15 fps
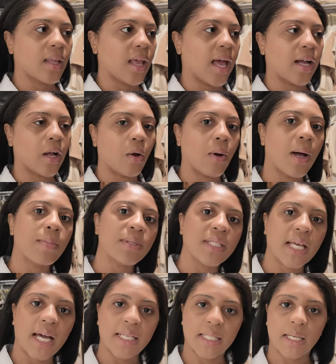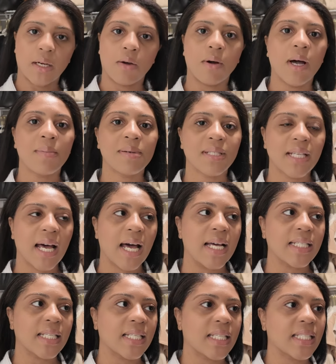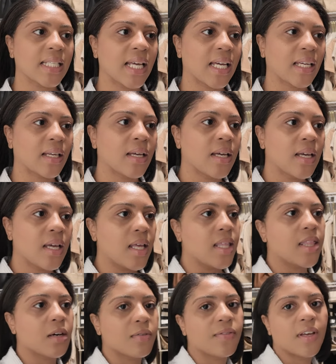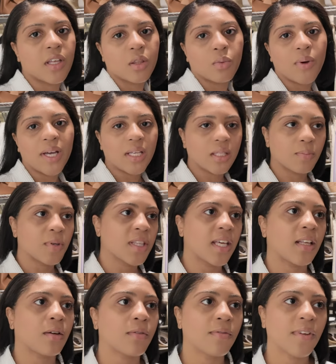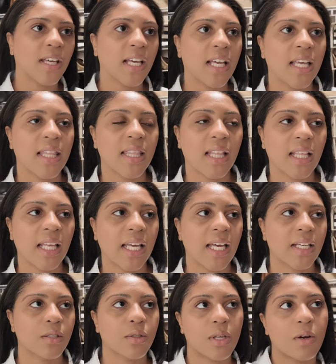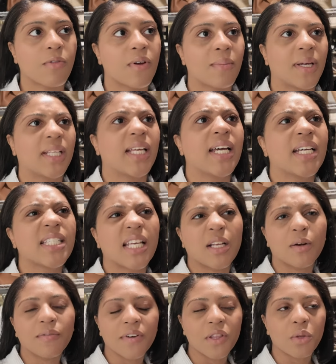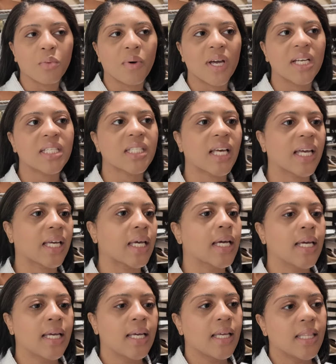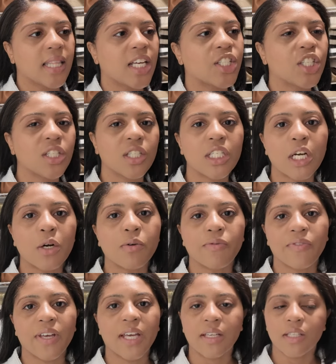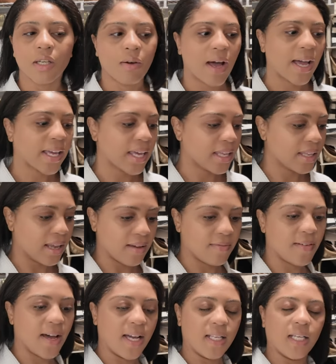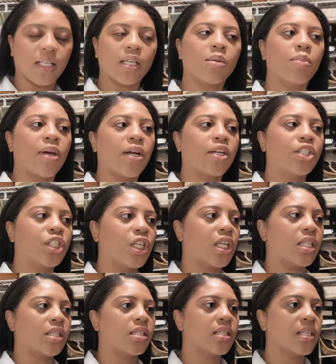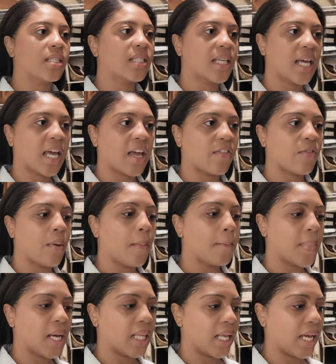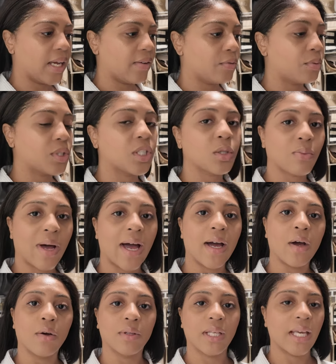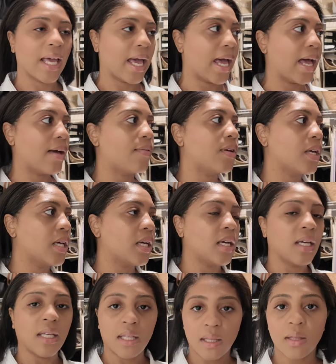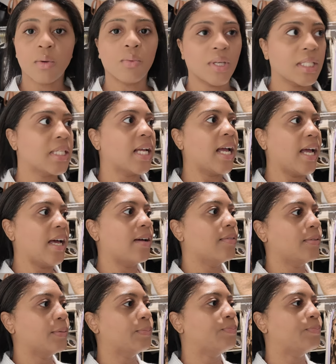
I go up a size and I go up a size. And it's like, they'll fit in the waist, but they don't fit in the legs, or they'll fit my legs, they don't fit the waist. Like they just don't fit. So I cannot find a good pair of jeans to save my life, which is why I only have the ones that I have.